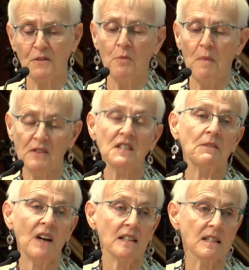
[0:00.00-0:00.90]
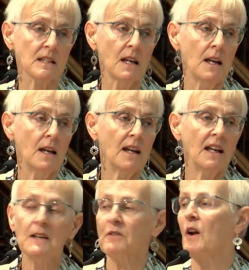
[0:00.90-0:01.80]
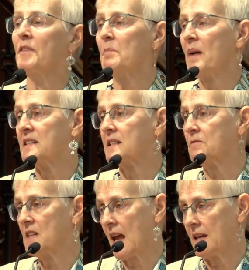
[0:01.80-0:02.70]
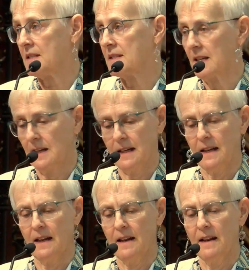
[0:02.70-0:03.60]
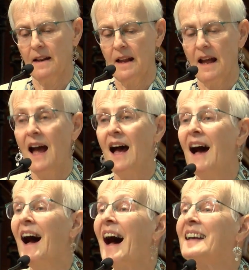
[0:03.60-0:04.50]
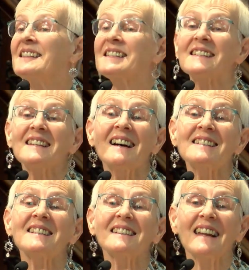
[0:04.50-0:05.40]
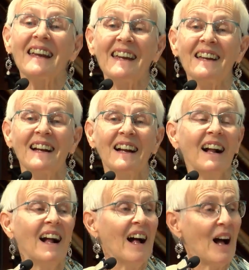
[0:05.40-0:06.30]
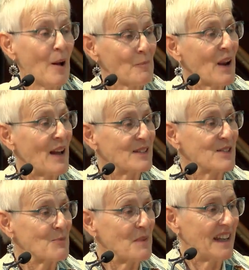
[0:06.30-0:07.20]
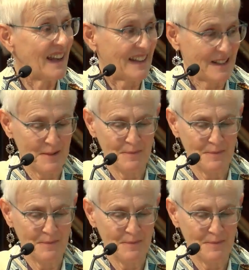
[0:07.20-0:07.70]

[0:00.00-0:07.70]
for most of us, even on the best of days. And it's certainly a place to begin.